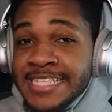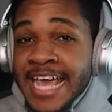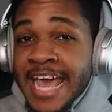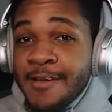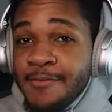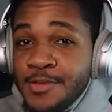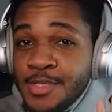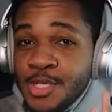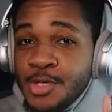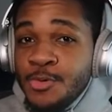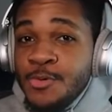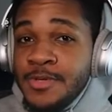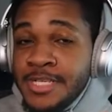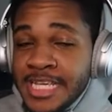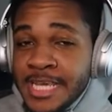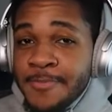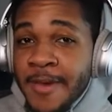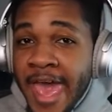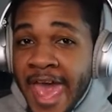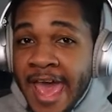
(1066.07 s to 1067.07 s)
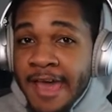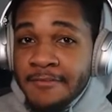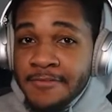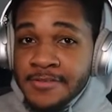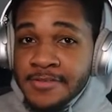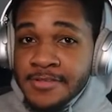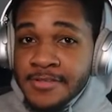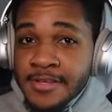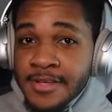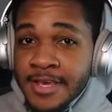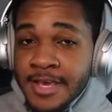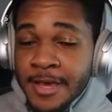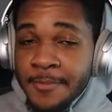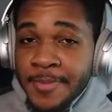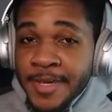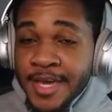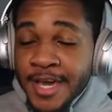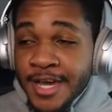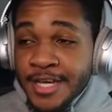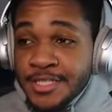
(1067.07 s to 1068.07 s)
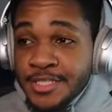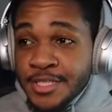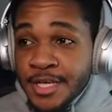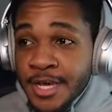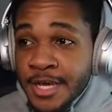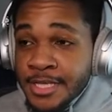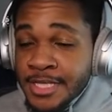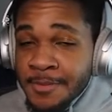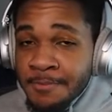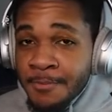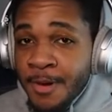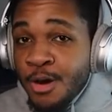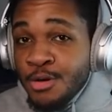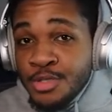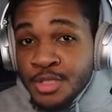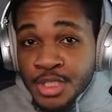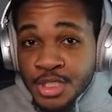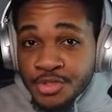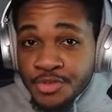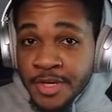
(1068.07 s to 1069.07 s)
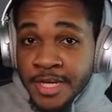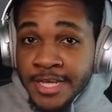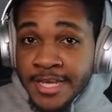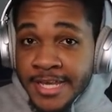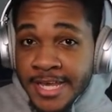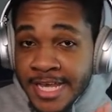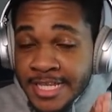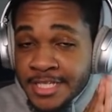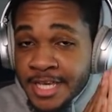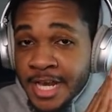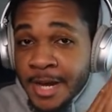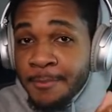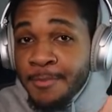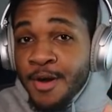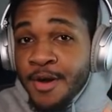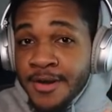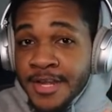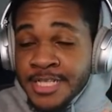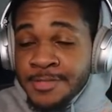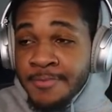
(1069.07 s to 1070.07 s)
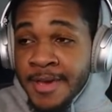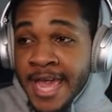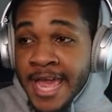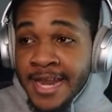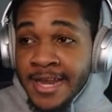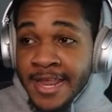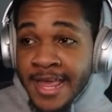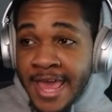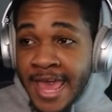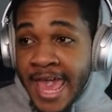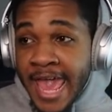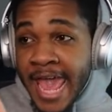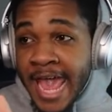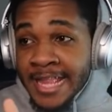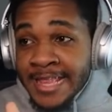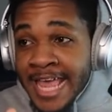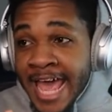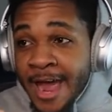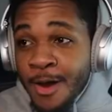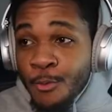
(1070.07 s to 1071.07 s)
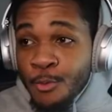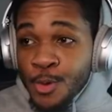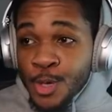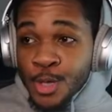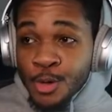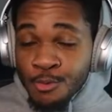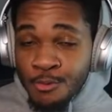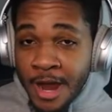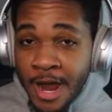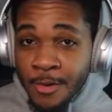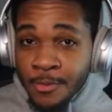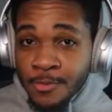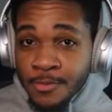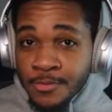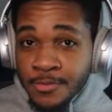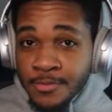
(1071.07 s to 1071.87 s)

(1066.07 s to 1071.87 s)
to have 2 deep halves. Because the motion streak is going to burn his man, and that wheel route